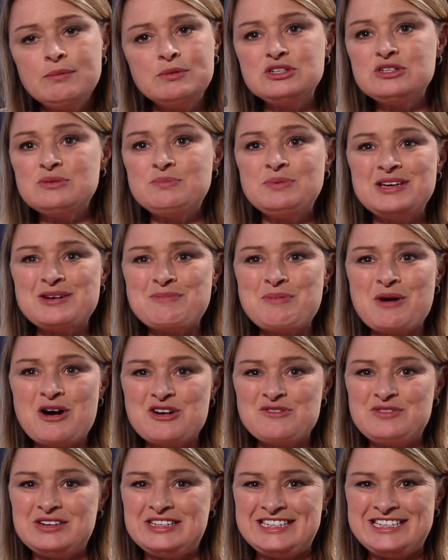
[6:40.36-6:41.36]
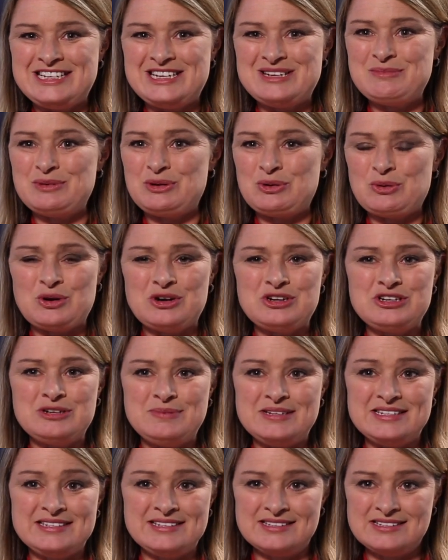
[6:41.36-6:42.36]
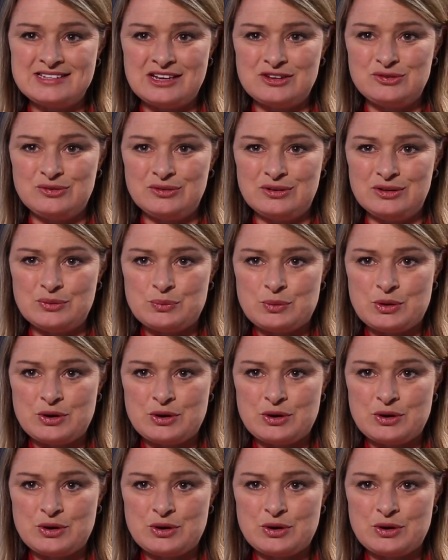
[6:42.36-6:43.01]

able to be a part of a team in order to be successful in the